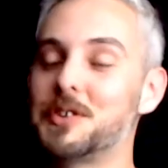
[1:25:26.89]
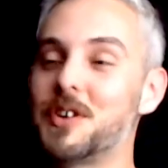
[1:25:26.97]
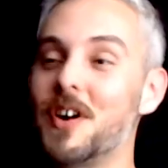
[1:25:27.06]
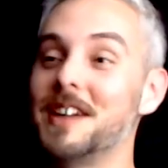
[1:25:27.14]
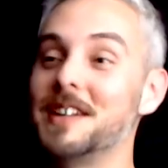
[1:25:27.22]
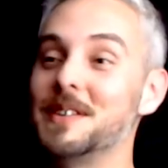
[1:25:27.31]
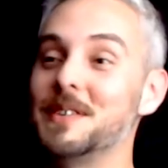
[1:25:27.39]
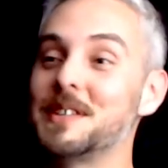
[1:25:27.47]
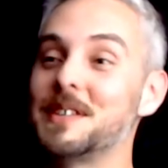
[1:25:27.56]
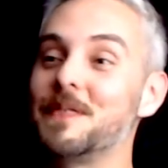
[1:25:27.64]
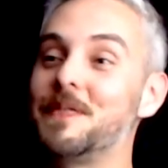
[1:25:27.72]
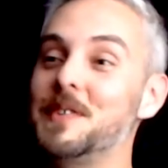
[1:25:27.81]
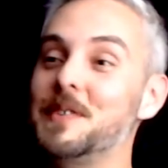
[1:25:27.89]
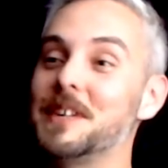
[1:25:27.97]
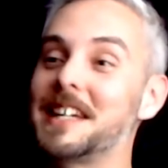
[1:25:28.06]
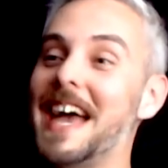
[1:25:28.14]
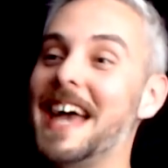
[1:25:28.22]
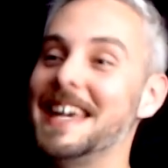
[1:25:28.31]
And we'll try and use
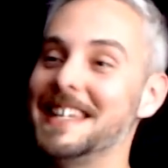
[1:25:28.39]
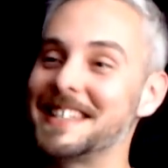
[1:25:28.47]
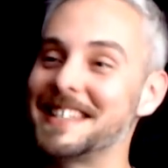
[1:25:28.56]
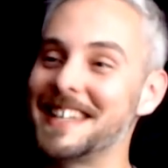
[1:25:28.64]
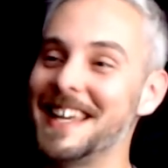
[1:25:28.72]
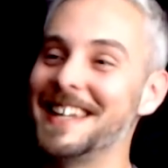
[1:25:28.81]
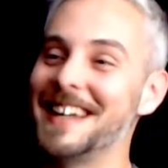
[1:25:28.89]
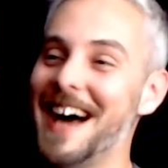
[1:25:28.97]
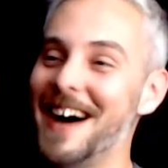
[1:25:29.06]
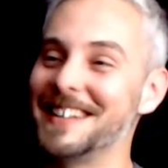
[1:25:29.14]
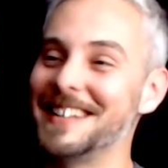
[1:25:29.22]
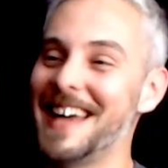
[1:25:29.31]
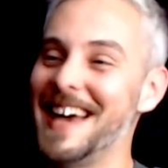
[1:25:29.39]
fewer Ks in our